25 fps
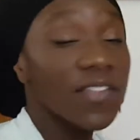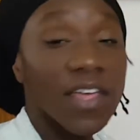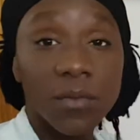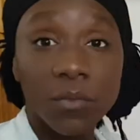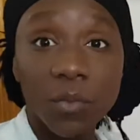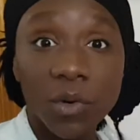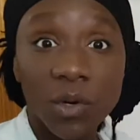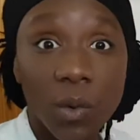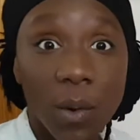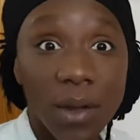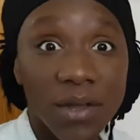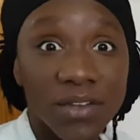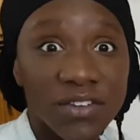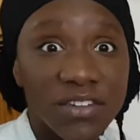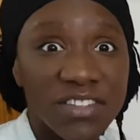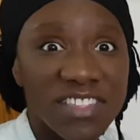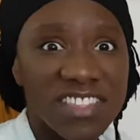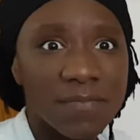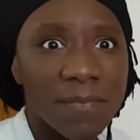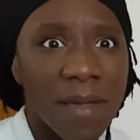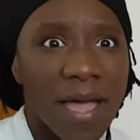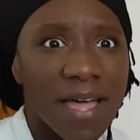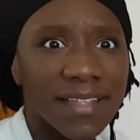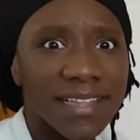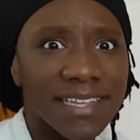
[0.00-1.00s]
then we're going to
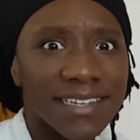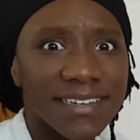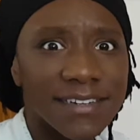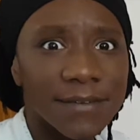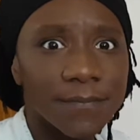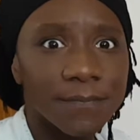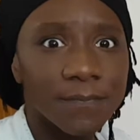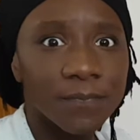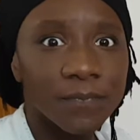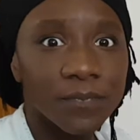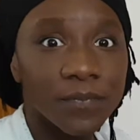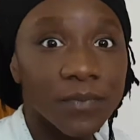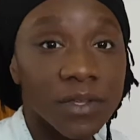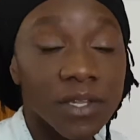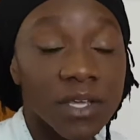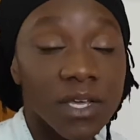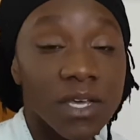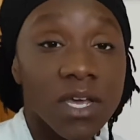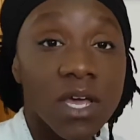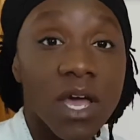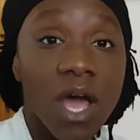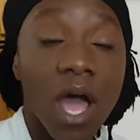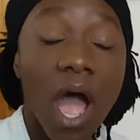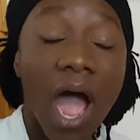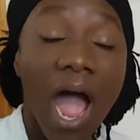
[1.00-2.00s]
spell it.
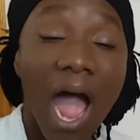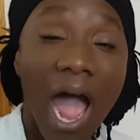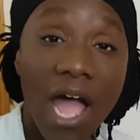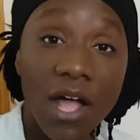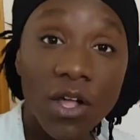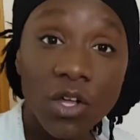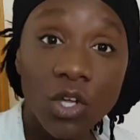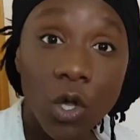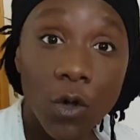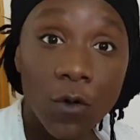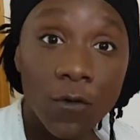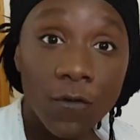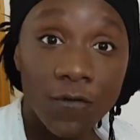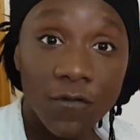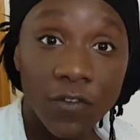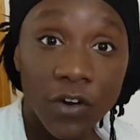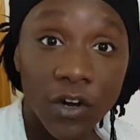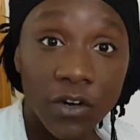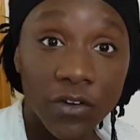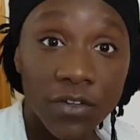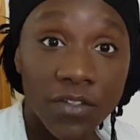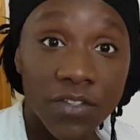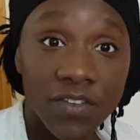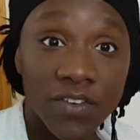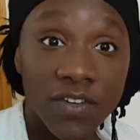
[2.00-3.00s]
I'll go
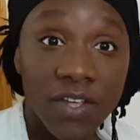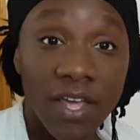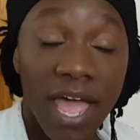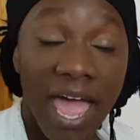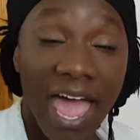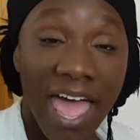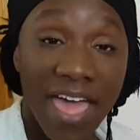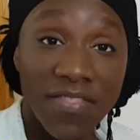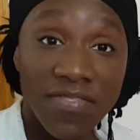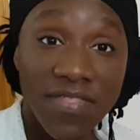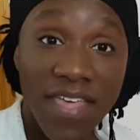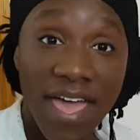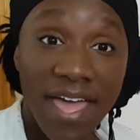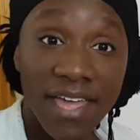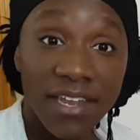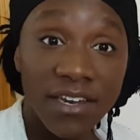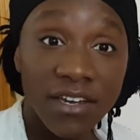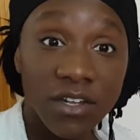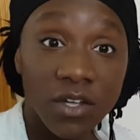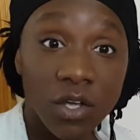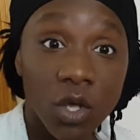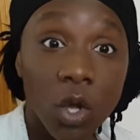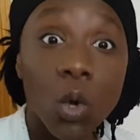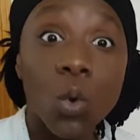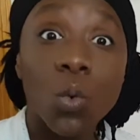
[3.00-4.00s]
first and then
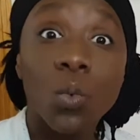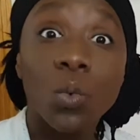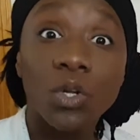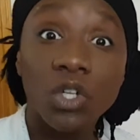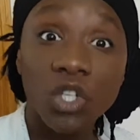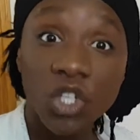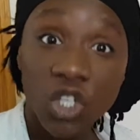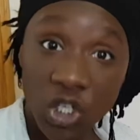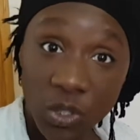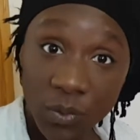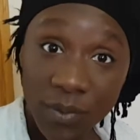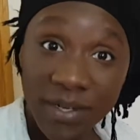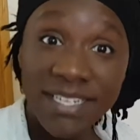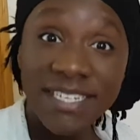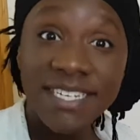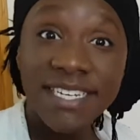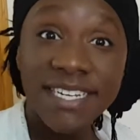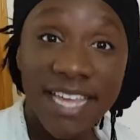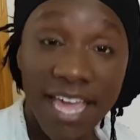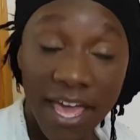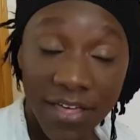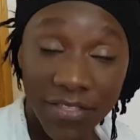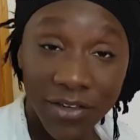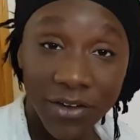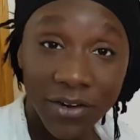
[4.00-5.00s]
we'll do it
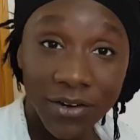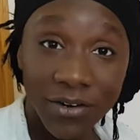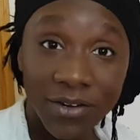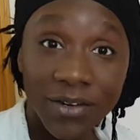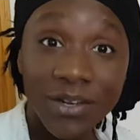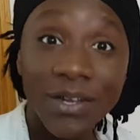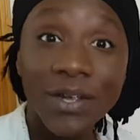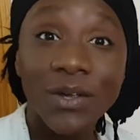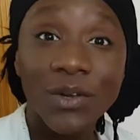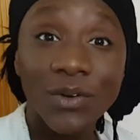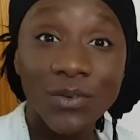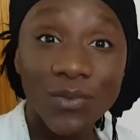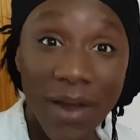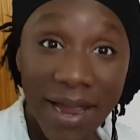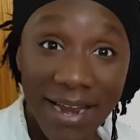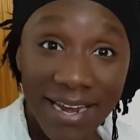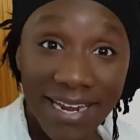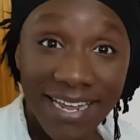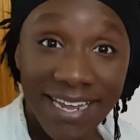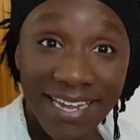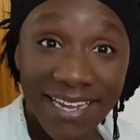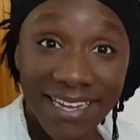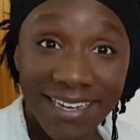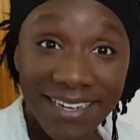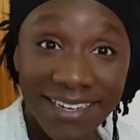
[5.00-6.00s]
together.
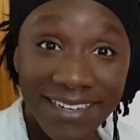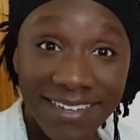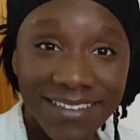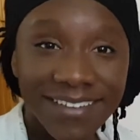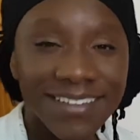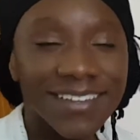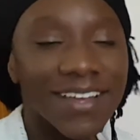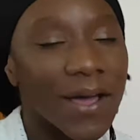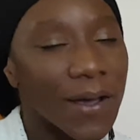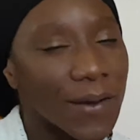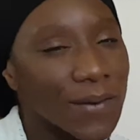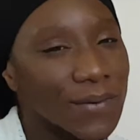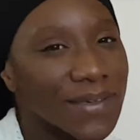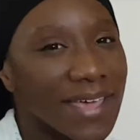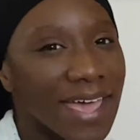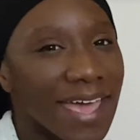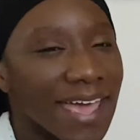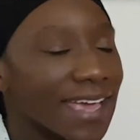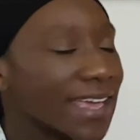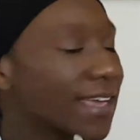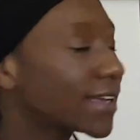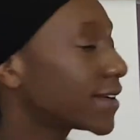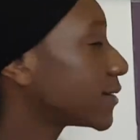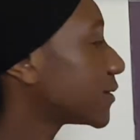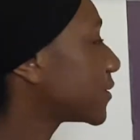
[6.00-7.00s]
Ready?
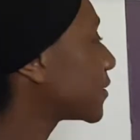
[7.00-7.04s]
Okay.